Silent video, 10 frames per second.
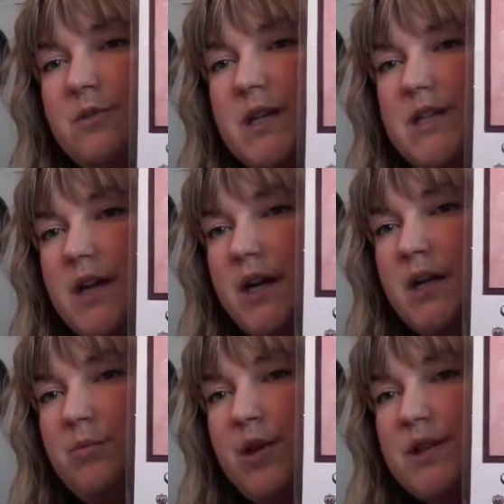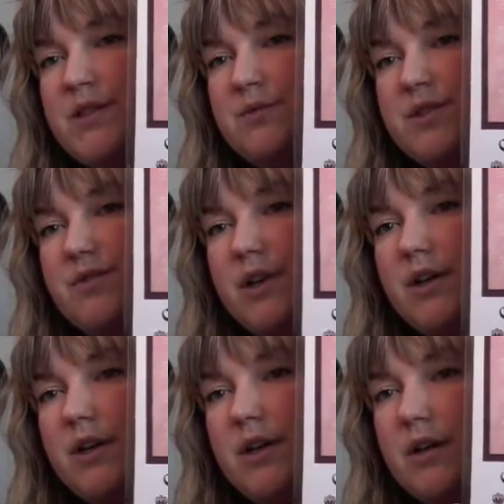my dad because he was a
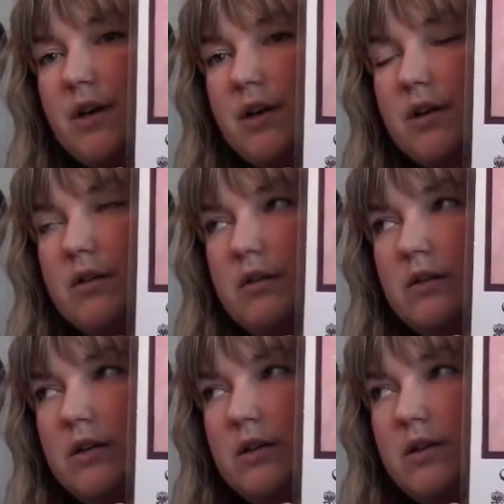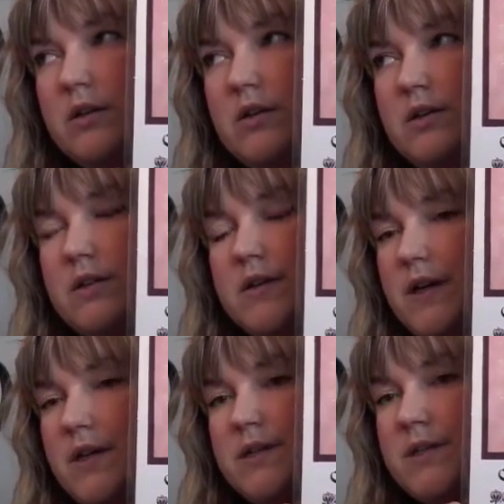very
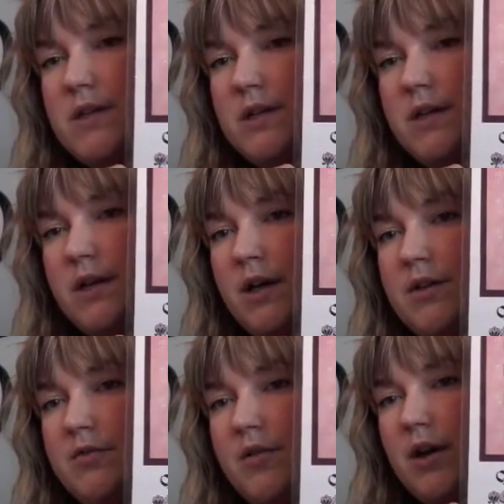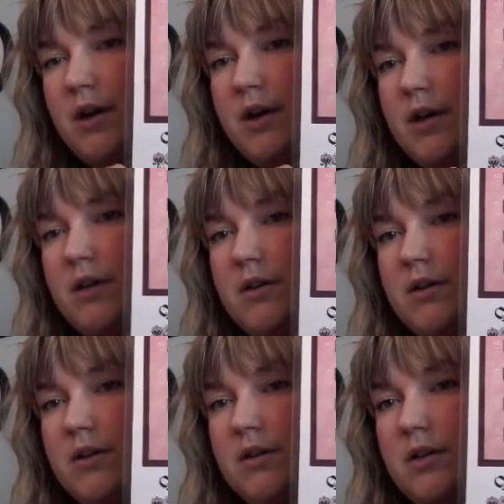science-y kind of guy,
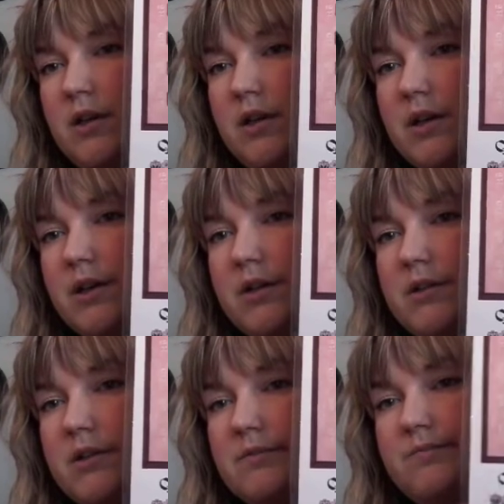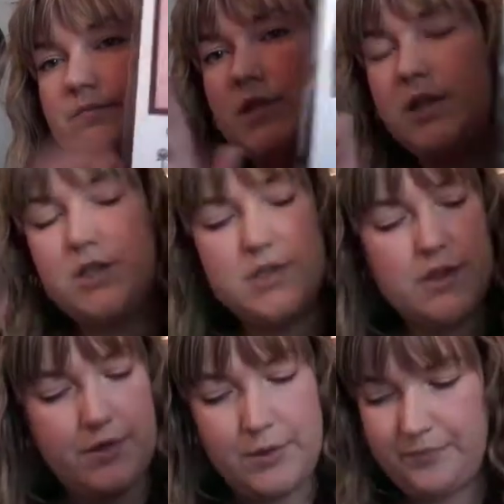and I just
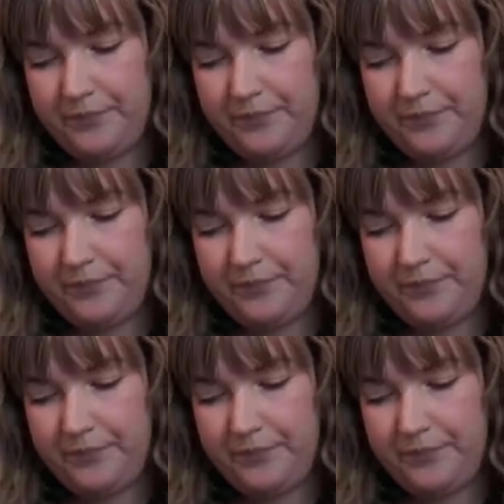love it.